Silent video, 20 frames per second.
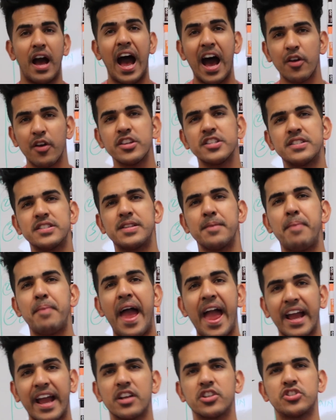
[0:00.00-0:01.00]
How does the
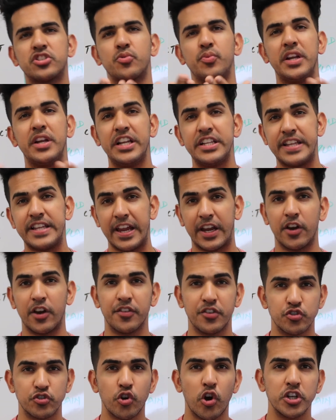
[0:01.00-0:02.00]
banks really take care
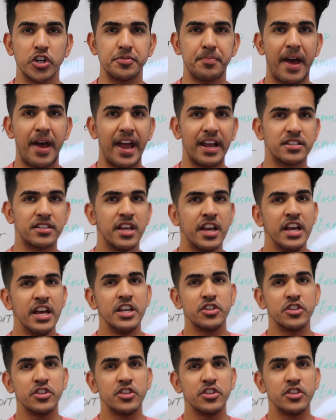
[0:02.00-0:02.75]
of the chargebacks?